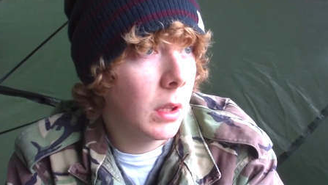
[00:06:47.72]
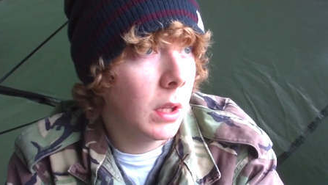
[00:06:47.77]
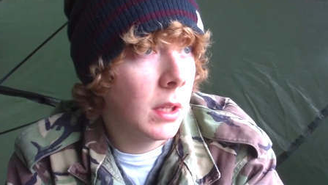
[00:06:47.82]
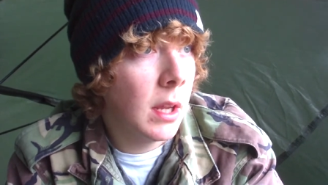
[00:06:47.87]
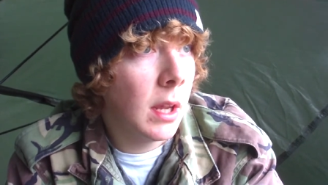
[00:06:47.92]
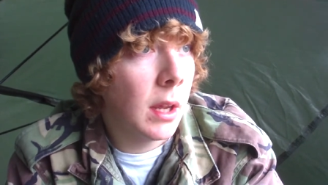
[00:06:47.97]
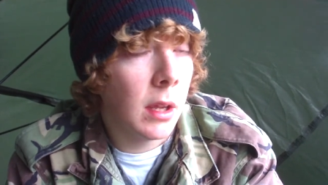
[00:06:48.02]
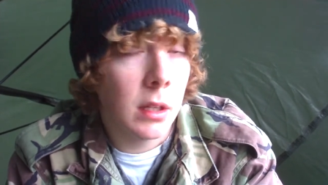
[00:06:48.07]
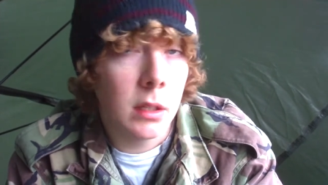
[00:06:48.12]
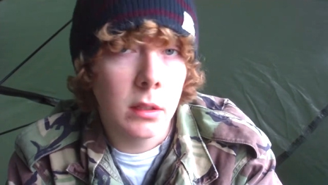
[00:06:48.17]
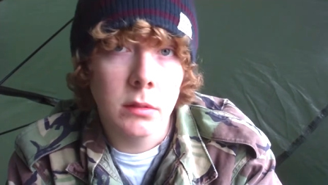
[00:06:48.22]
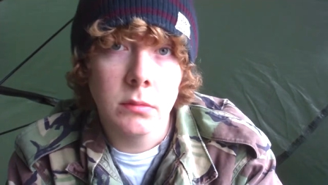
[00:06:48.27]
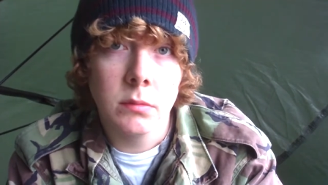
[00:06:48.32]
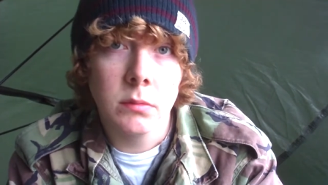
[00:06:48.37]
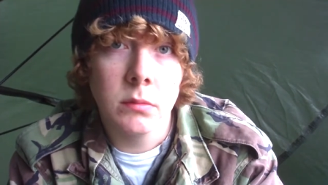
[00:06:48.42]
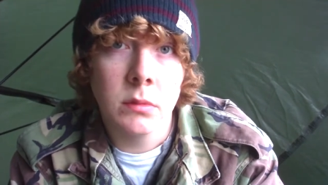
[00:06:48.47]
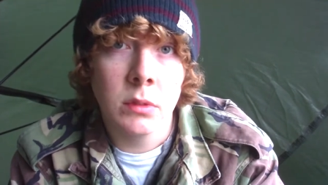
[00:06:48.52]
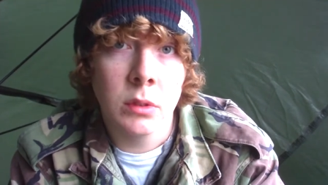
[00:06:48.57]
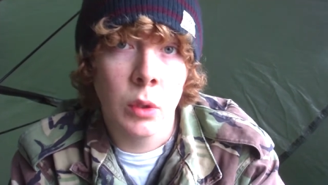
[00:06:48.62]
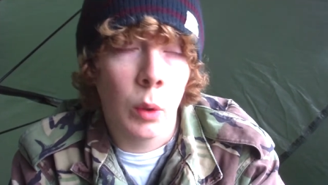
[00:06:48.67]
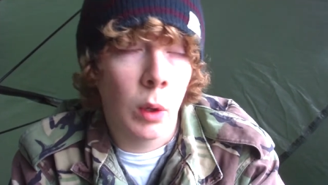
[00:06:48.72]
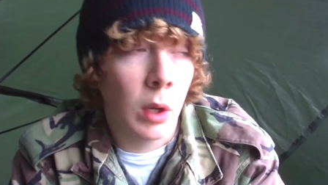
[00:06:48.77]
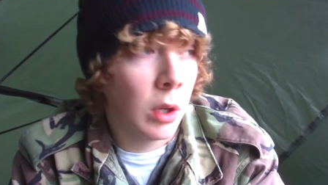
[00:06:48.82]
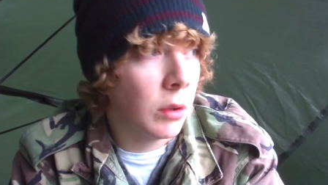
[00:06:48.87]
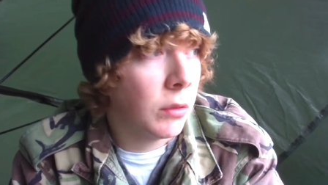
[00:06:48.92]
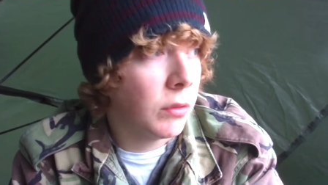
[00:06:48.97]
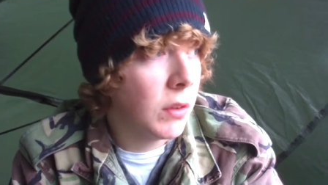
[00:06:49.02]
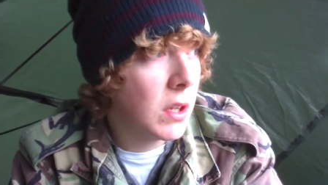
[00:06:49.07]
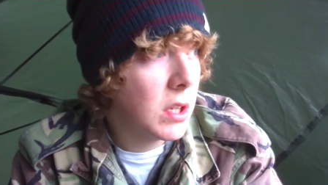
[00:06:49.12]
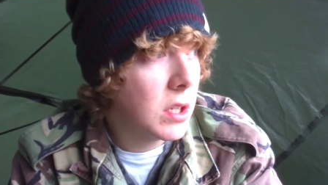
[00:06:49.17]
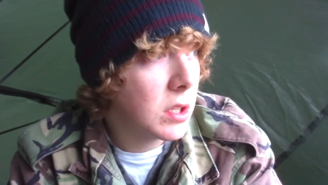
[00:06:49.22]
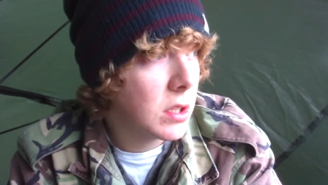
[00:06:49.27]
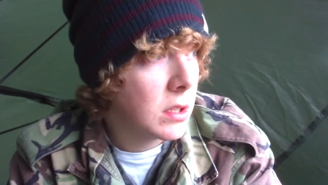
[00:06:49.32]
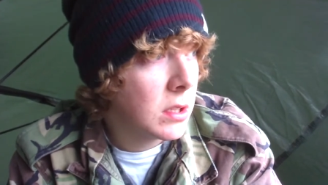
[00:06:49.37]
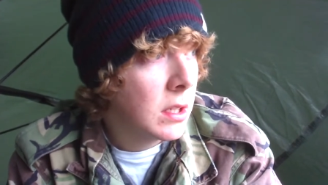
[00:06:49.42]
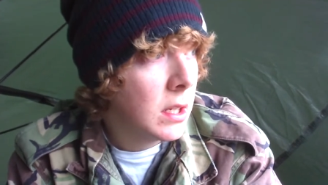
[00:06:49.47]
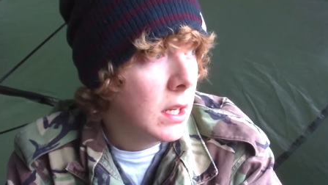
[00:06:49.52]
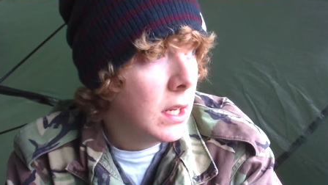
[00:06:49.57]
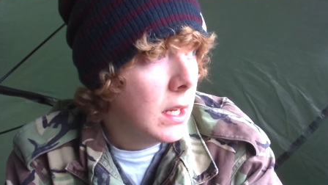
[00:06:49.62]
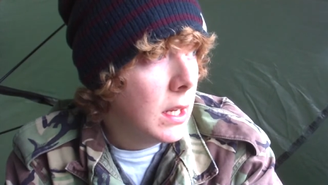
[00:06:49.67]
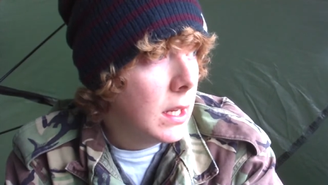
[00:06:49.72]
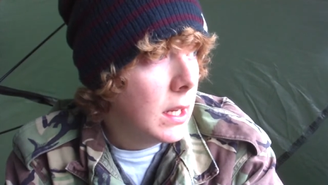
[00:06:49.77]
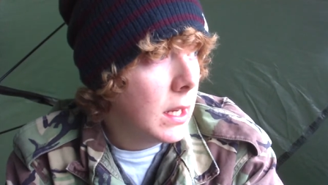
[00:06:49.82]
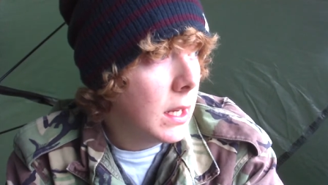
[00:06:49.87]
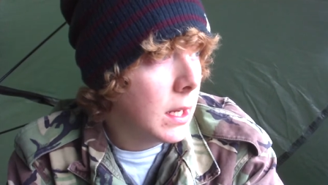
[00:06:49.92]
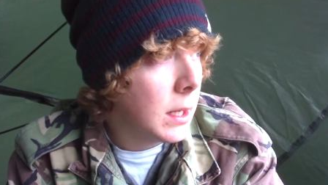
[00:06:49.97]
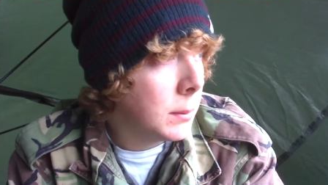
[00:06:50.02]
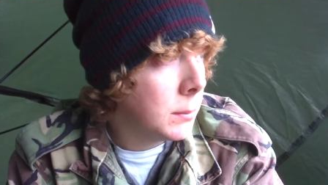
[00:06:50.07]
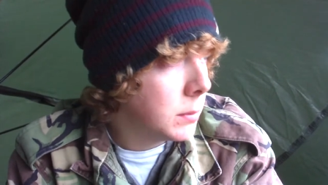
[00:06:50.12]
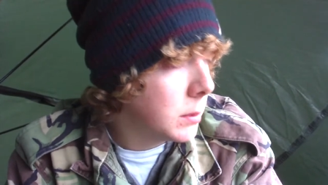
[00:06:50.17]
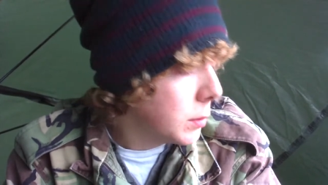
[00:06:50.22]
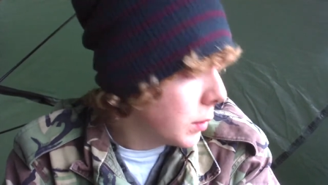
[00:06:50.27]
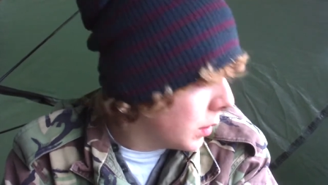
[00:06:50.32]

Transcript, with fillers: yeah, it's quite a good fish. Um, it's